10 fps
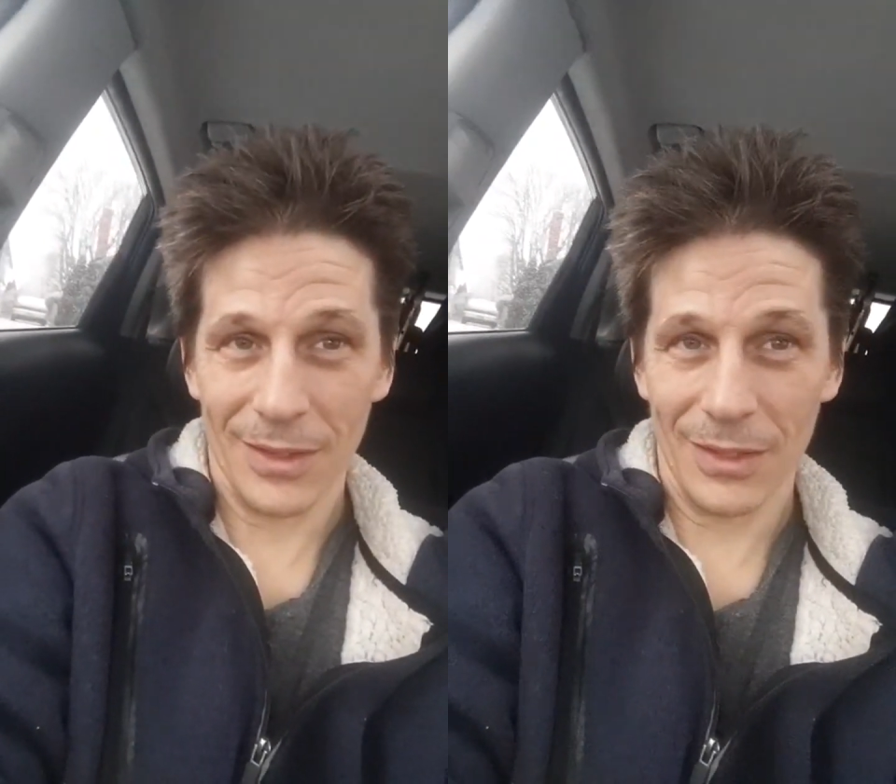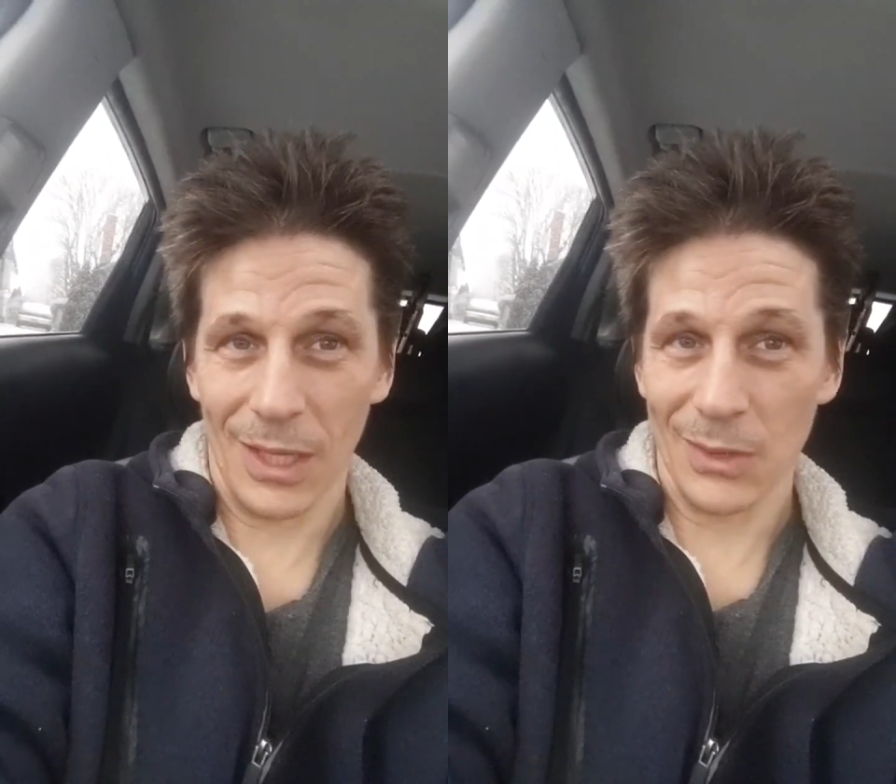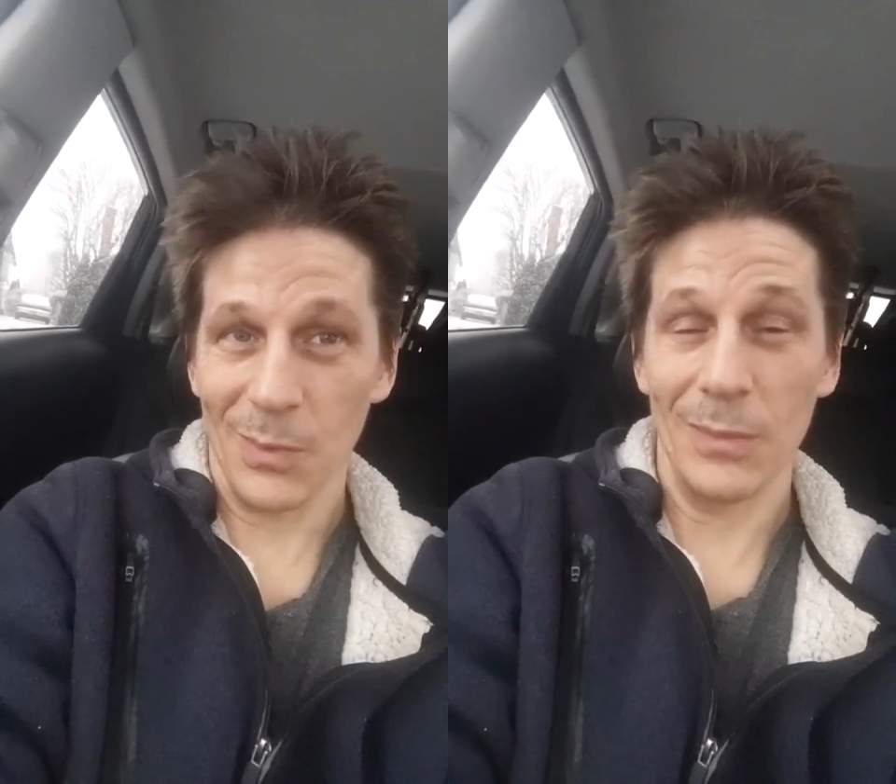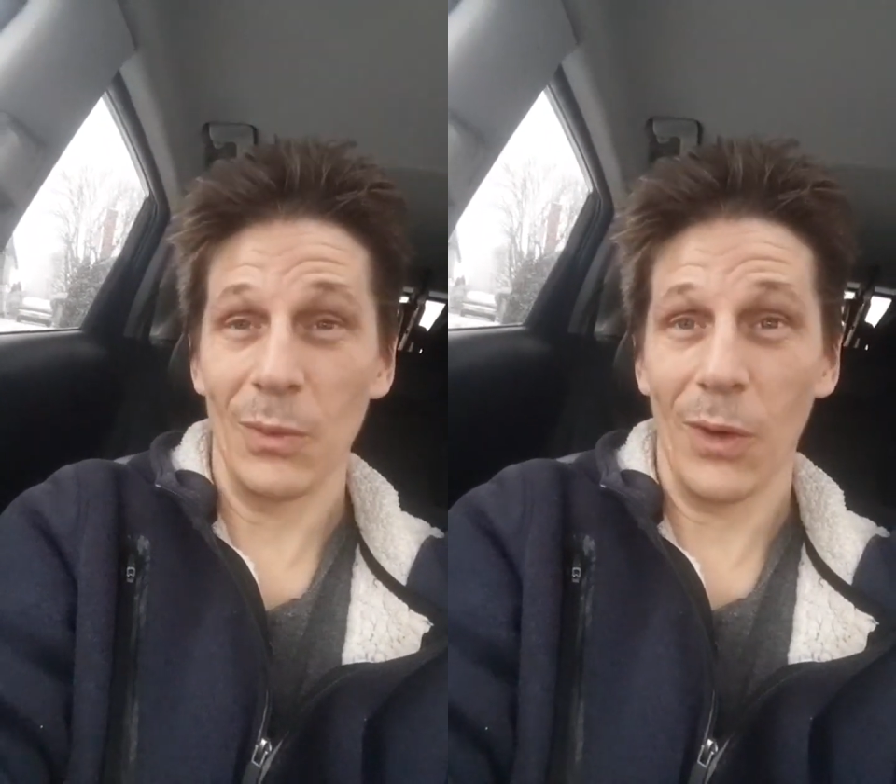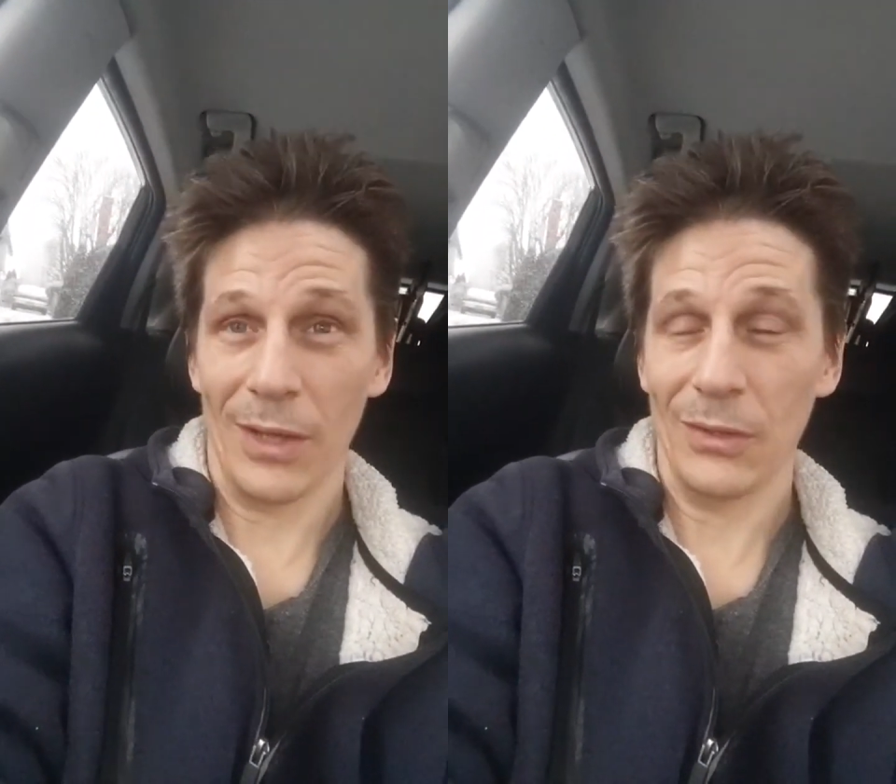because that's maybe
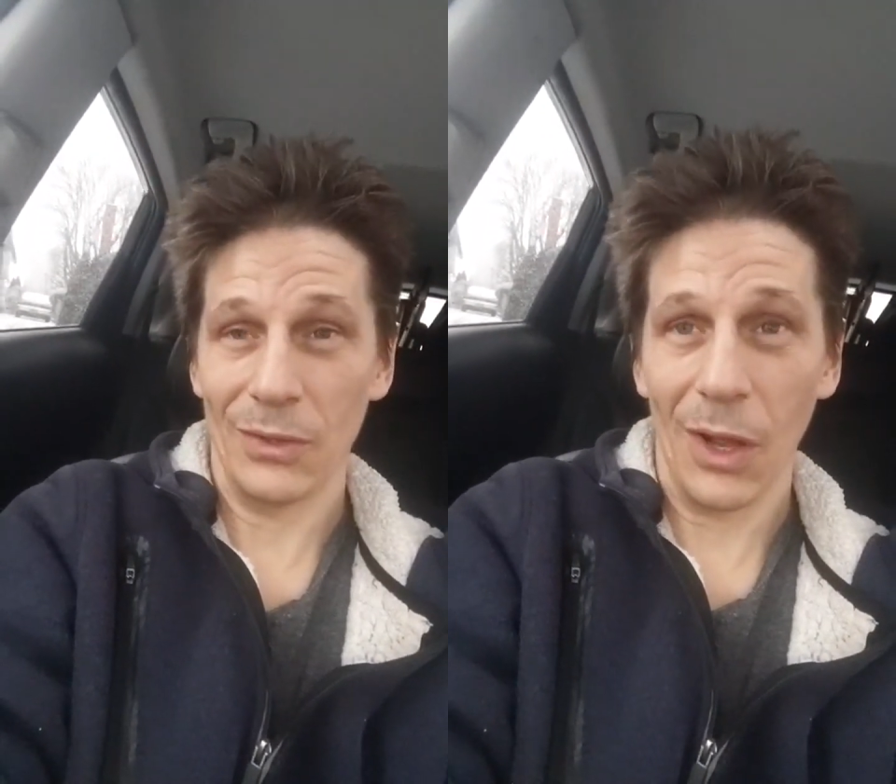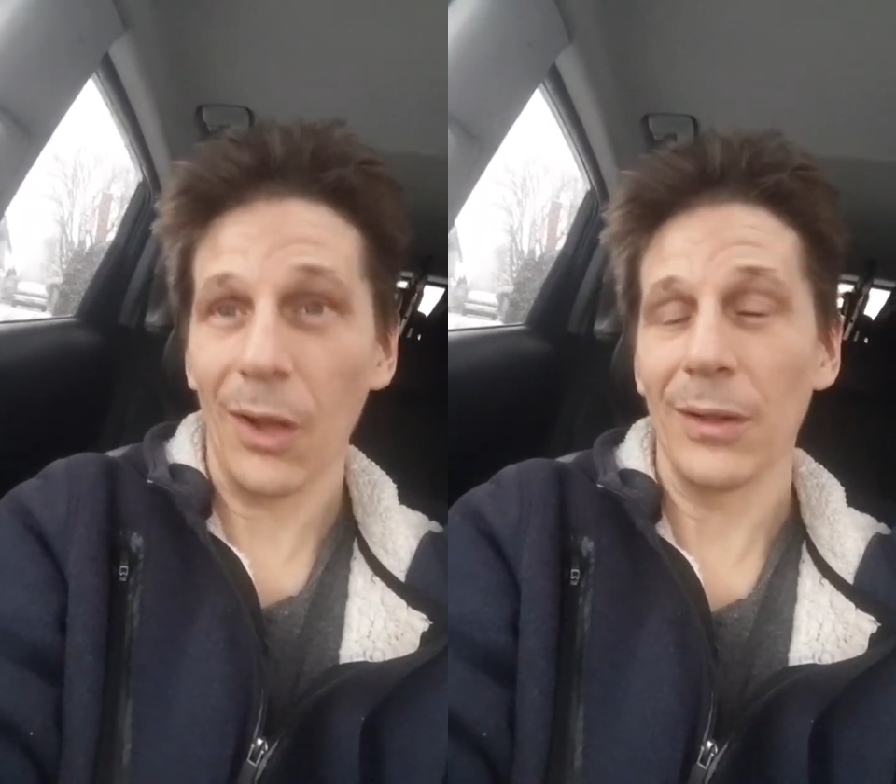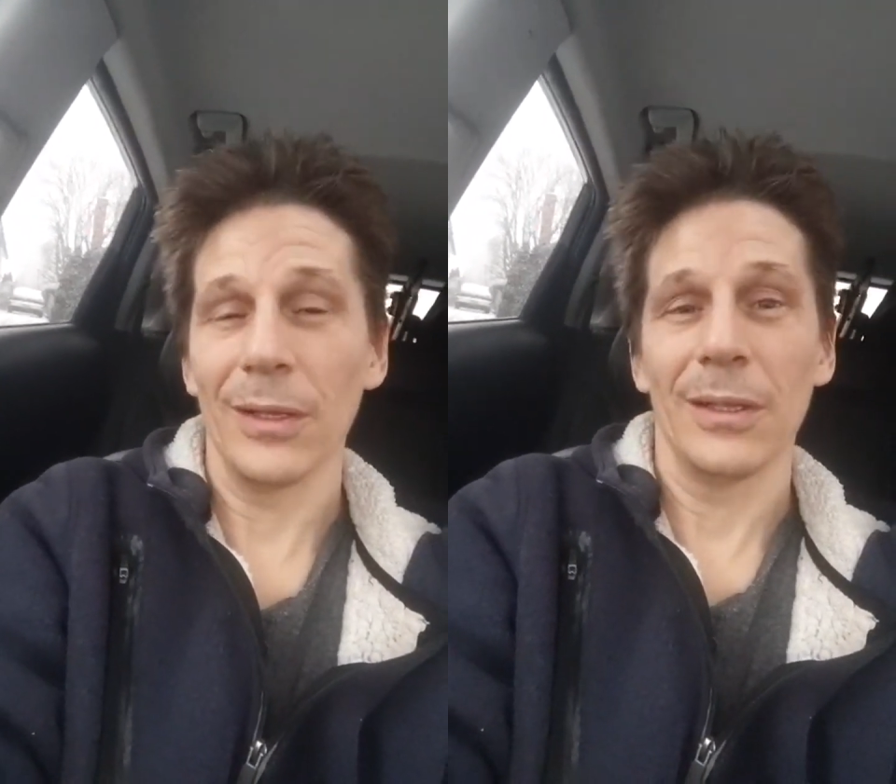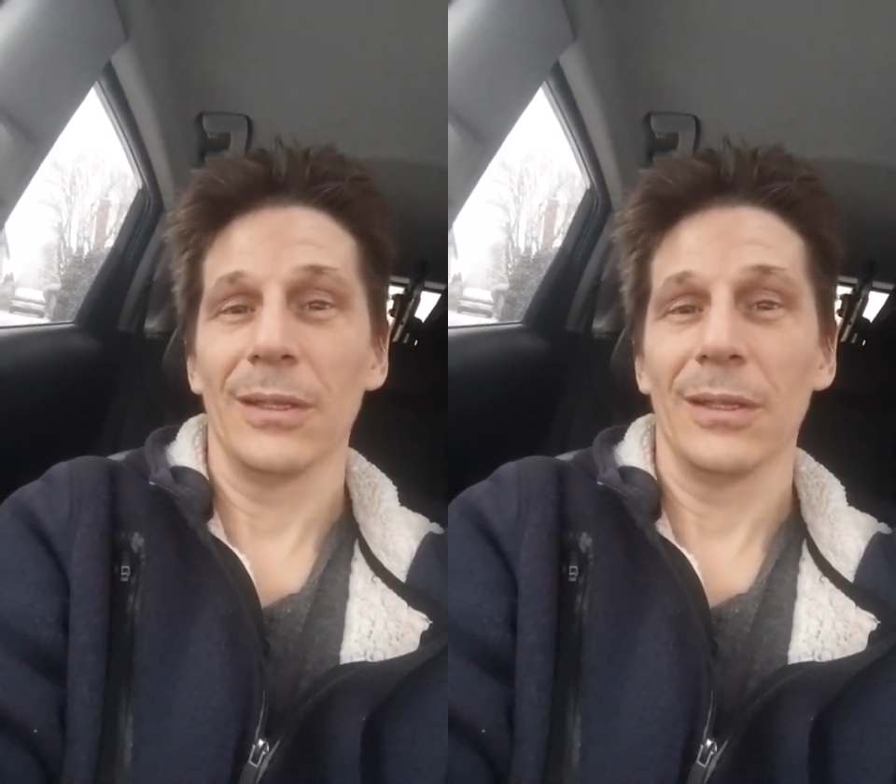why they're dull